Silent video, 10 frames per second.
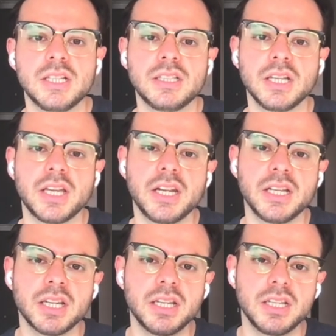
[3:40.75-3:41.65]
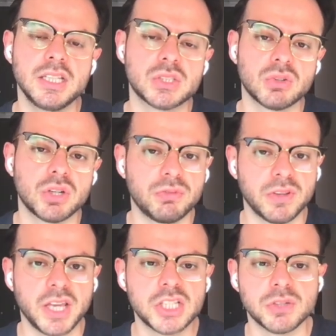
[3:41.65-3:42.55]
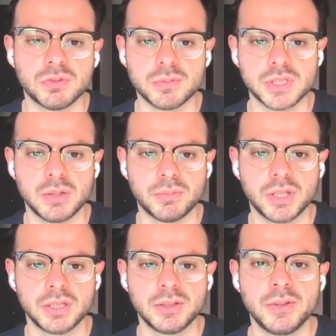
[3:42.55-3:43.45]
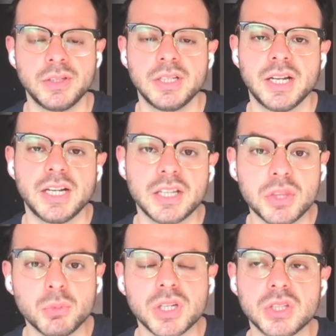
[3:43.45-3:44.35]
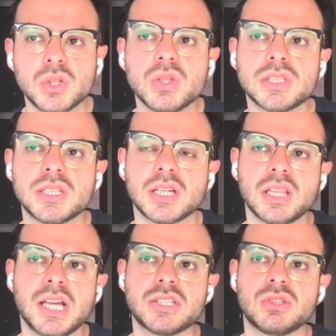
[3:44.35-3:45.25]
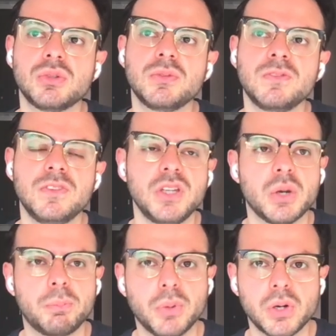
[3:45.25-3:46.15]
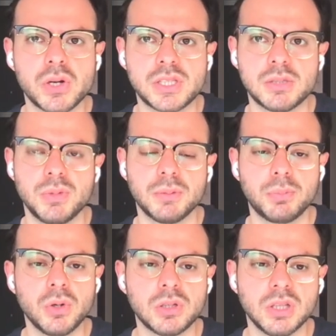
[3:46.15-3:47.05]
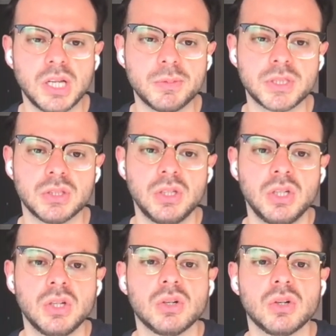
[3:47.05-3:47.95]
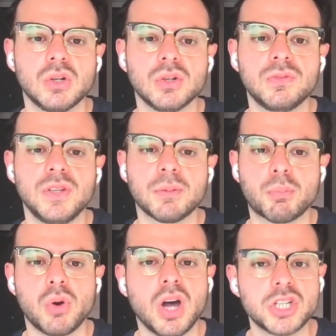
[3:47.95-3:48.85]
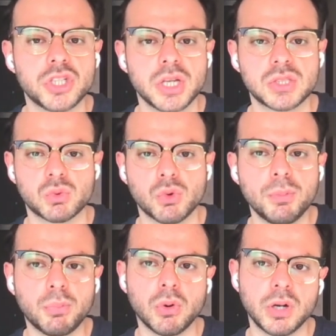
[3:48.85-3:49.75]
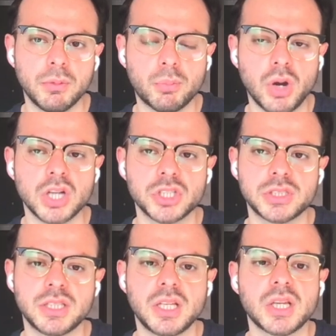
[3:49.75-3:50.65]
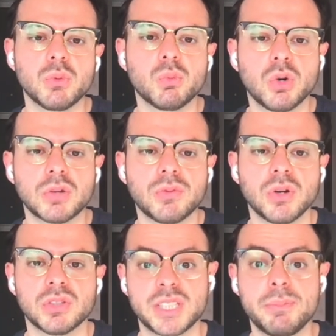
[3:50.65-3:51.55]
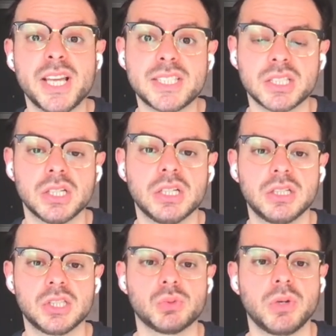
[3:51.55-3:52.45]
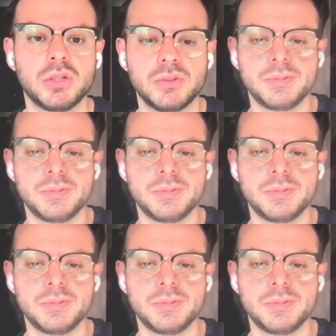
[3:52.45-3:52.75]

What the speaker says: than getting instant gratification from something. And I think we can do this in the classroom via books, via book clubs, or via projects, projects that they can work for a semester as well.